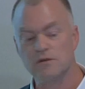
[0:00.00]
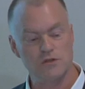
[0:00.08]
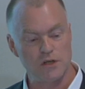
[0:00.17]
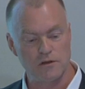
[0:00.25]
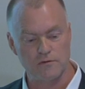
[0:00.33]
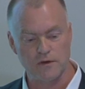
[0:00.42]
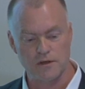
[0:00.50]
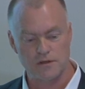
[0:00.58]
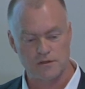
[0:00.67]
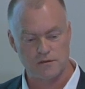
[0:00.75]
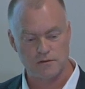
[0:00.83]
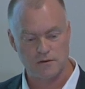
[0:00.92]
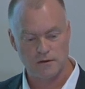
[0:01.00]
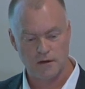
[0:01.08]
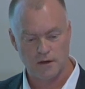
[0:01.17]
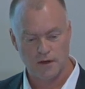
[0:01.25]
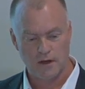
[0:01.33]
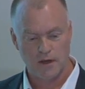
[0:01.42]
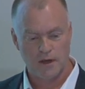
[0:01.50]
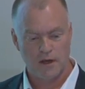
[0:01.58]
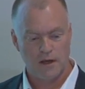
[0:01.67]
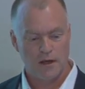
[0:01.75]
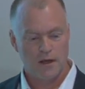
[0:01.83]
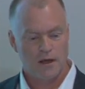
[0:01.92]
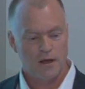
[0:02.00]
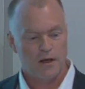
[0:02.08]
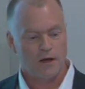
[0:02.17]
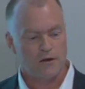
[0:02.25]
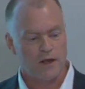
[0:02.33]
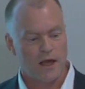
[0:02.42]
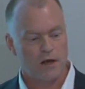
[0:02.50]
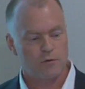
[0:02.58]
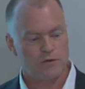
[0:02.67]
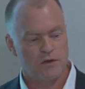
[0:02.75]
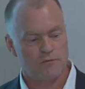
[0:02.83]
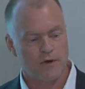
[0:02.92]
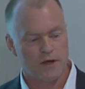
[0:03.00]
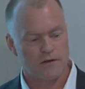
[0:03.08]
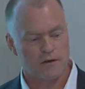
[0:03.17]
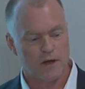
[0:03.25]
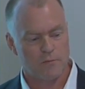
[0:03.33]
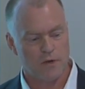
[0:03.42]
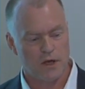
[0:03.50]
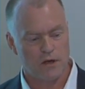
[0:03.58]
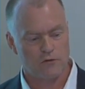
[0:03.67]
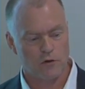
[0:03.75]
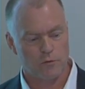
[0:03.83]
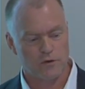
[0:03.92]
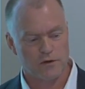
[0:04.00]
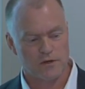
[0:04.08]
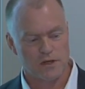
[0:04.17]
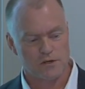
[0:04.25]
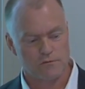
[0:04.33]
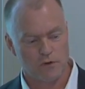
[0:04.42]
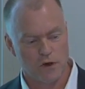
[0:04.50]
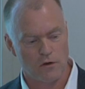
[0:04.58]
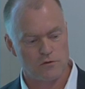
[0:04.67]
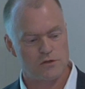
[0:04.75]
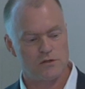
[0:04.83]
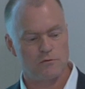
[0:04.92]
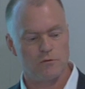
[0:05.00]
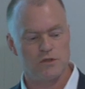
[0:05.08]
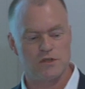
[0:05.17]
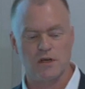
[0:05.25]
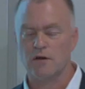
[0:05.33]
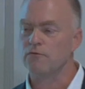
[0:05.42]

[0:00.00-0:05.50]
child facts. Now the equity fact can be interpreted as follows. We see